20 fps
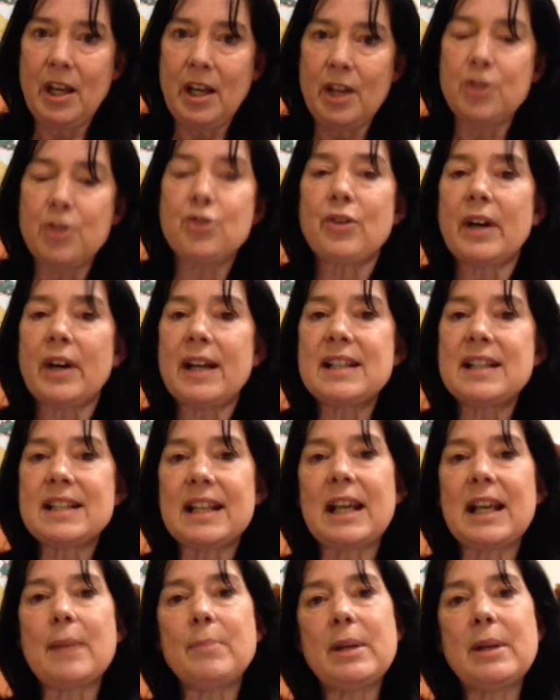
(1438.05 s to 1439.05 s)
and trying to
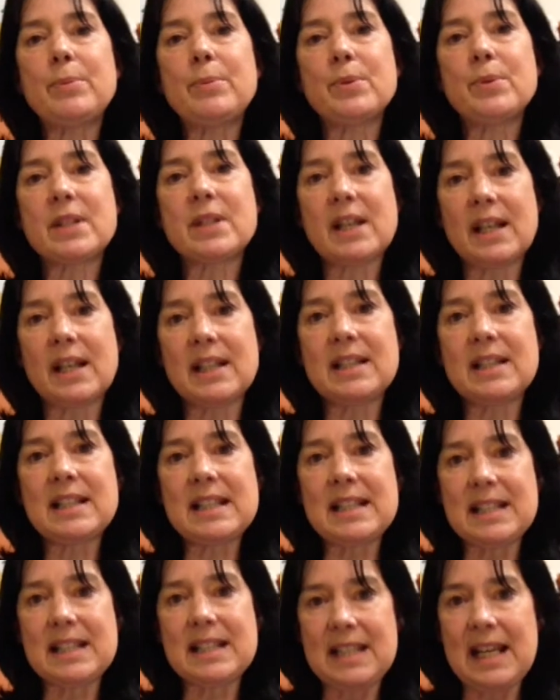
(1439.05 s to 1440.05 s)
get people to
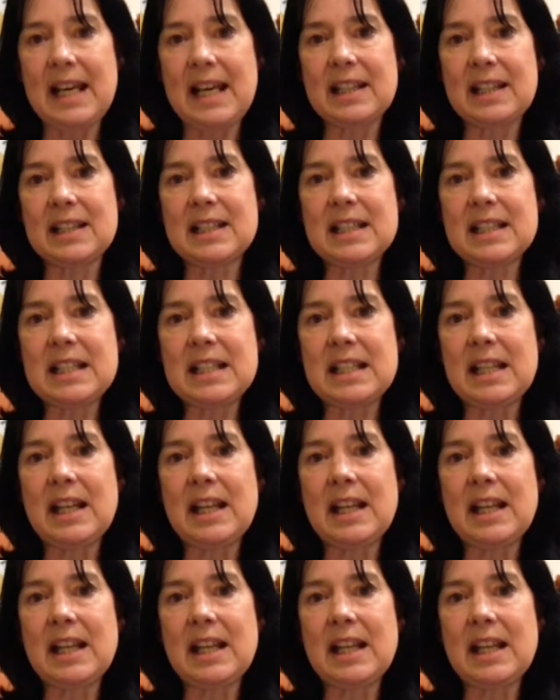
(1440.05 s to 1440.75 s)
understand